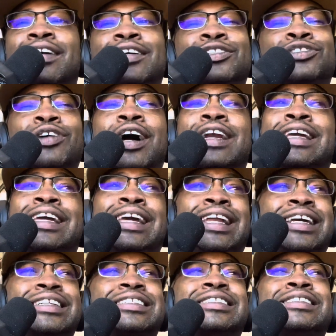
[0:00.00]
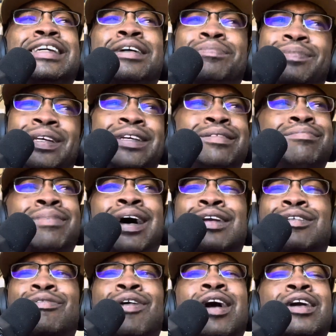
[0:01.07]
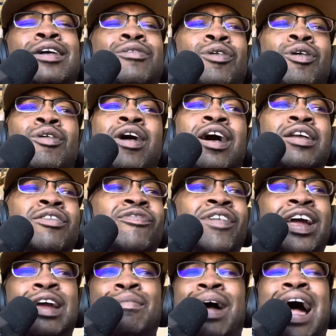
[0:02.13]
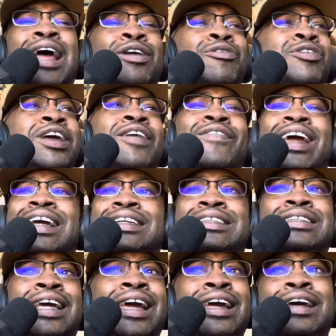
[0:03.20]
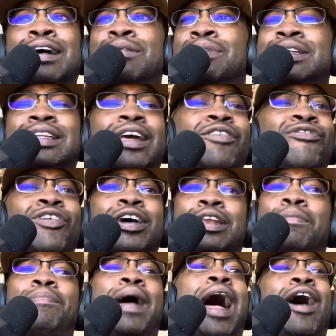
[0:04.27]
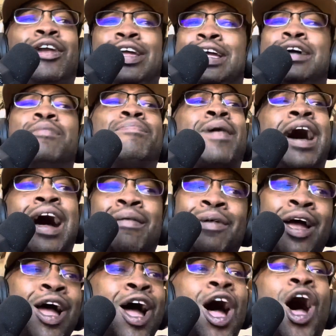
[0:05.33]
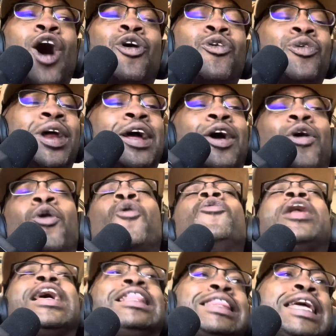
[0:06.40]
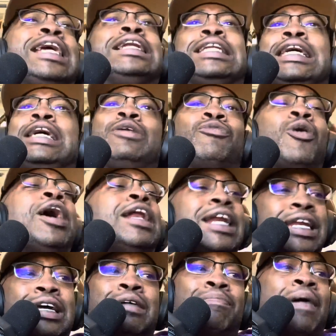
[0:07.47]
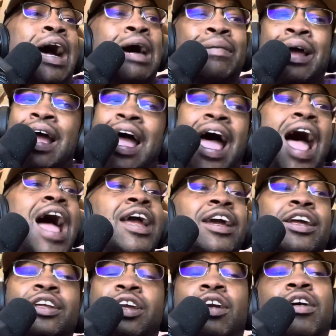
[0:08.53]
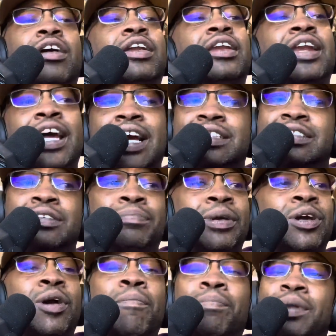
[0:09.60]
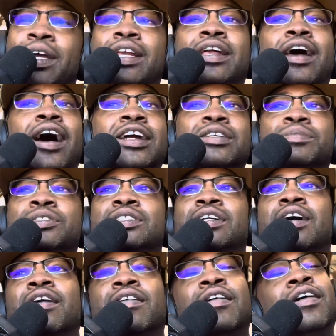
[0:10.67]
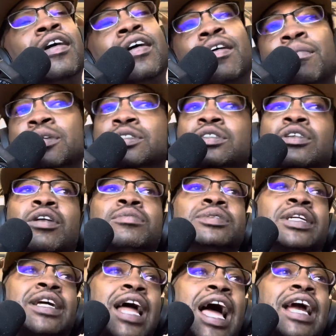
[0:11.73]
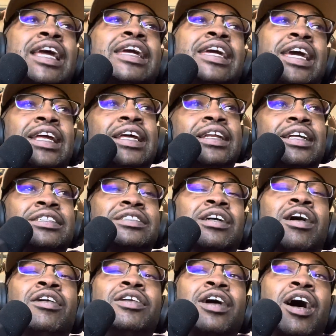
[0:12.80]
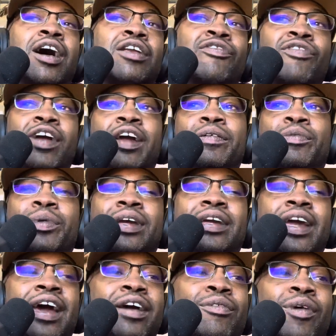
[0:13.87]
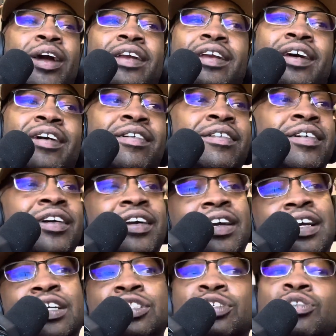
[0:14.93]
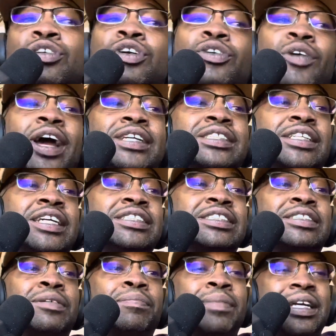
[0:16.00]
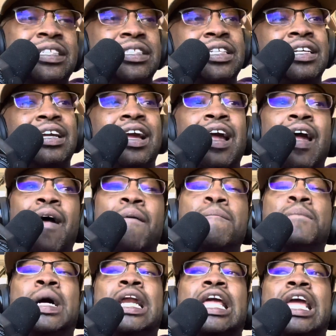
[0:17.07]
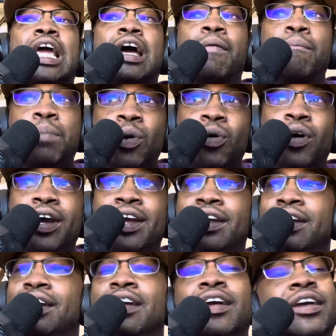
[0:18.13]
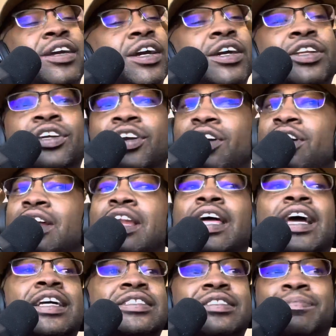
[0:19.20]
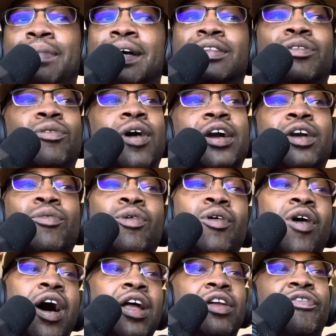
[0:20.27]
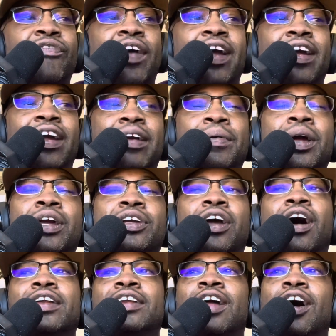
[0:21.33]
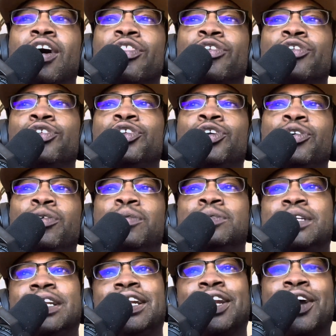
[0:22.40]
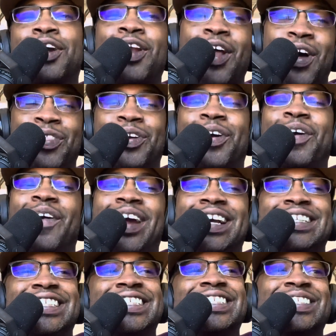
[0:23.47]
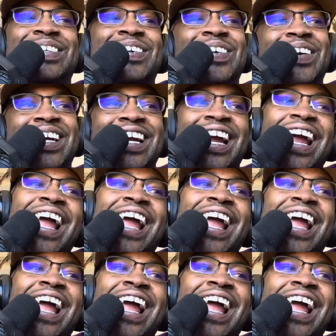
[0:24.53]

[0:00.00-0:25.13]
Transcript: trying to get accepted by the Rock and Roll Hall of Fame. I don't give a damn what they feel about hip-hop or who they think did what in hip-hop. I could care less, to be completely honest with y'all. But you know what I'm saying? I get it. That's the only Hall of Fame that we got right now. So congratulations to Missy. But yeah, boy, could care less about the Rock and Roll Hall of Fame. Y'all, in other news and in another crazy story,